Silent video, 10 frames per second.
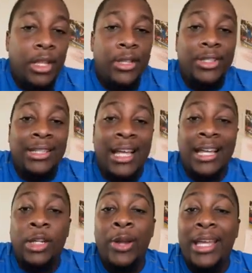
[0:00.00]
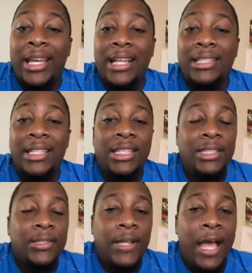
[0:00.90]
There's a lot of great
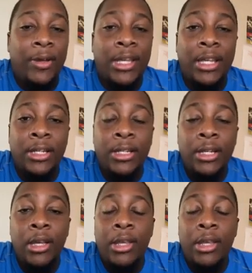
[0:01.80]
content out here.